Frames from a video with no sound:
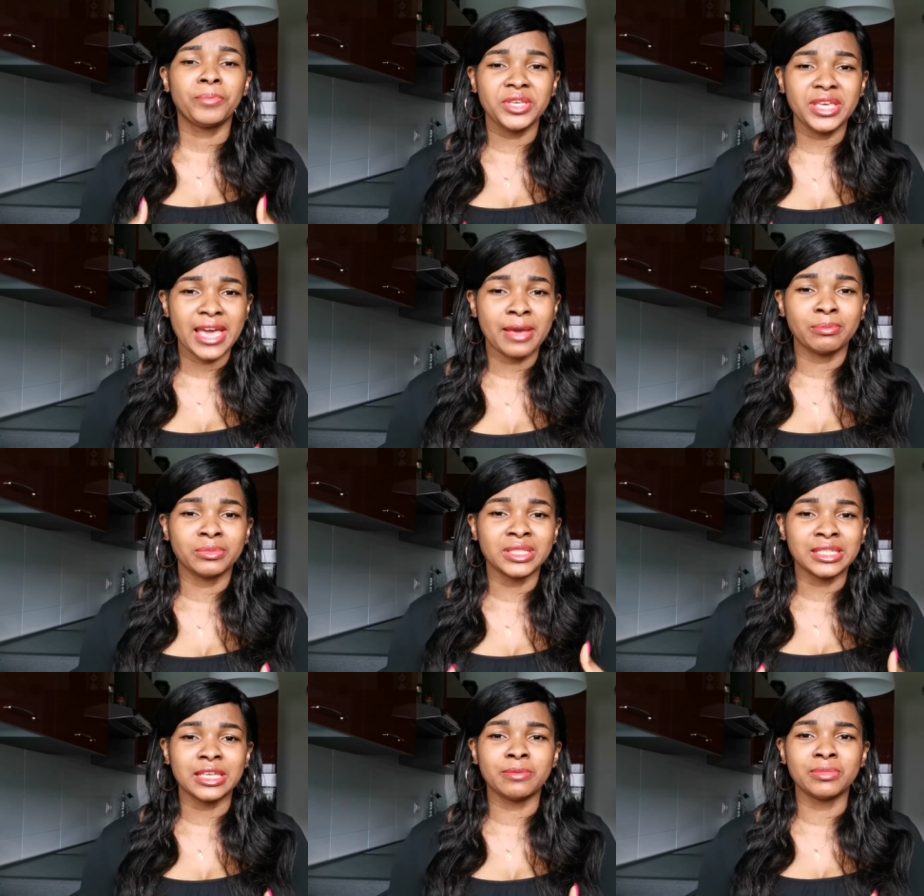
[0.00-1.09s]
p.m
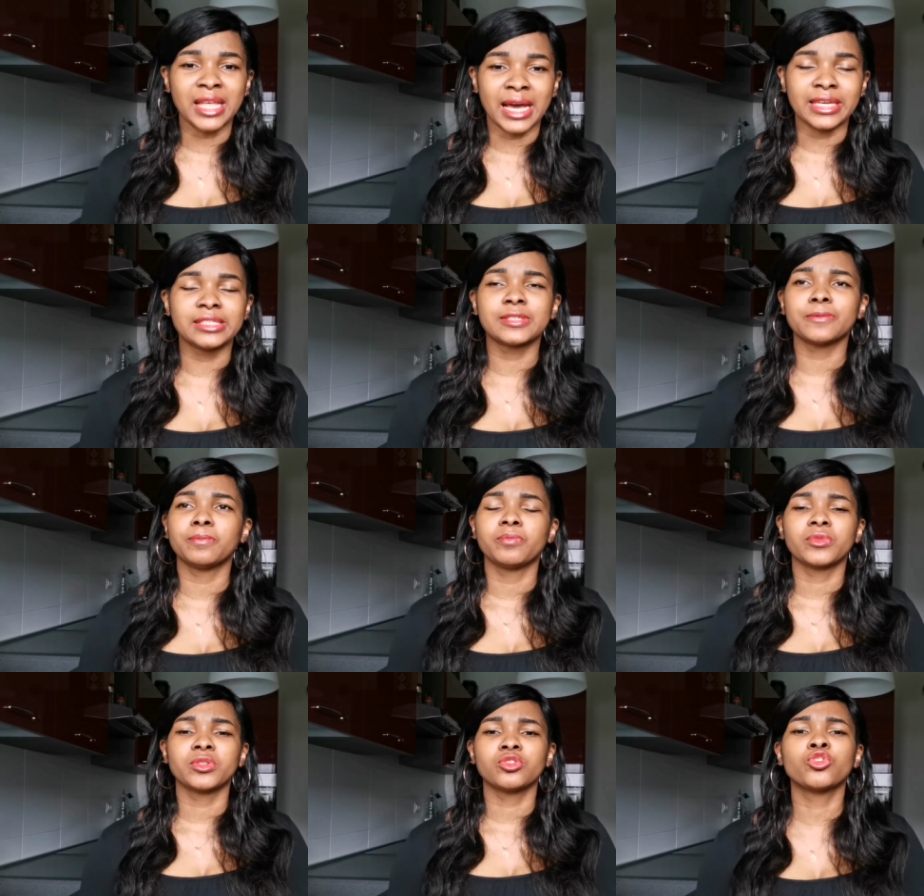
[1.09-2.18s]
the same night
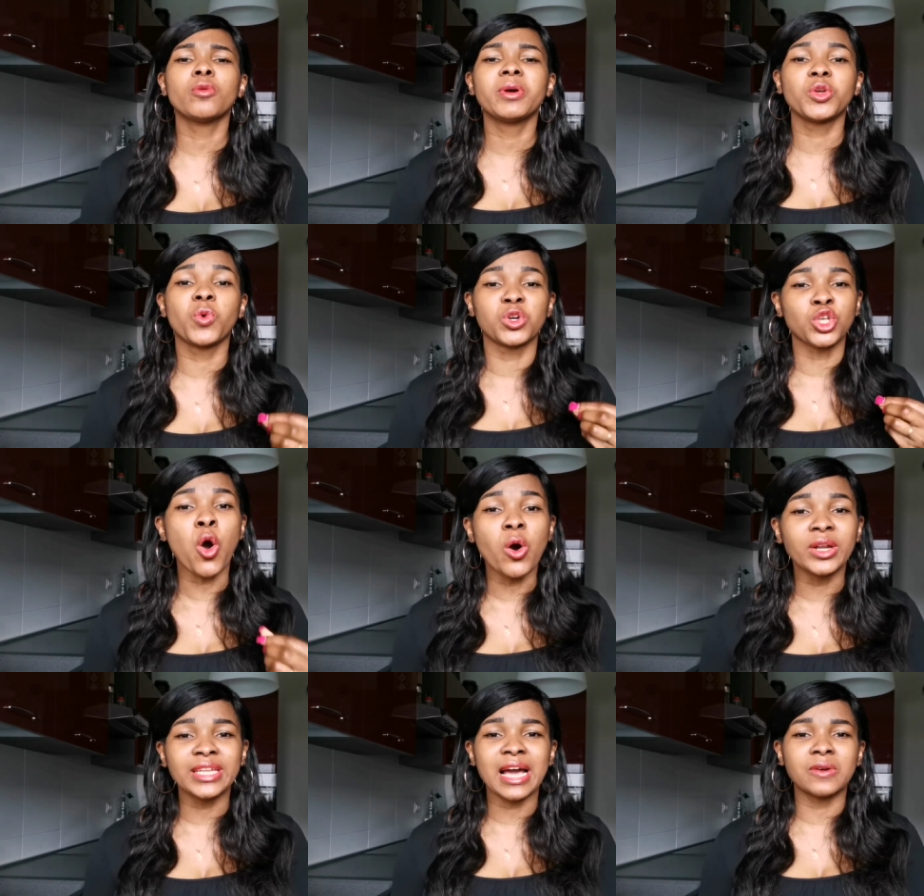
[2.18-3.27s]
somebody was
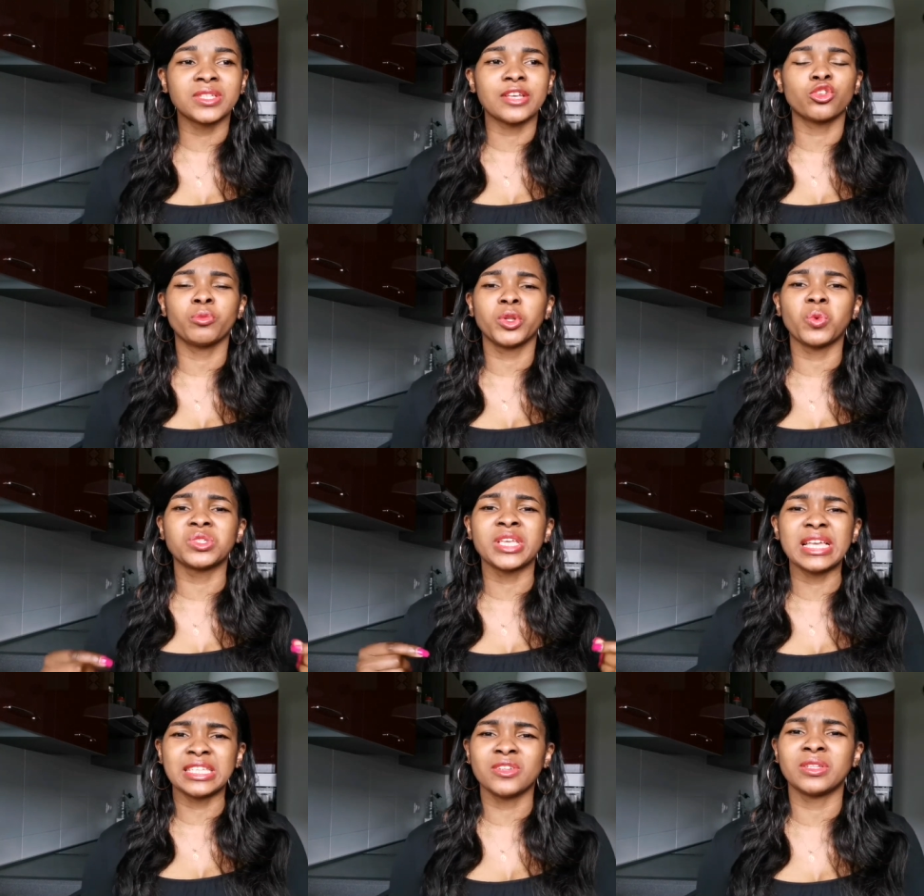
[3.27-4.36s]
honing outside somebody was
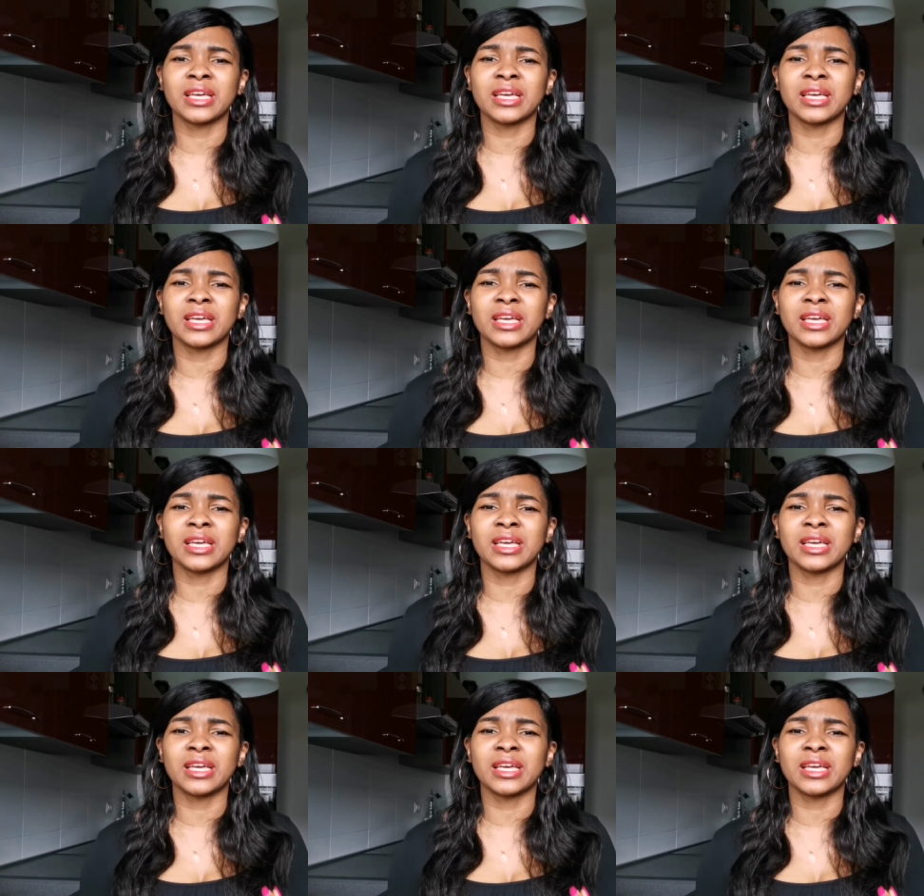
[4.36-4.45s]
hitting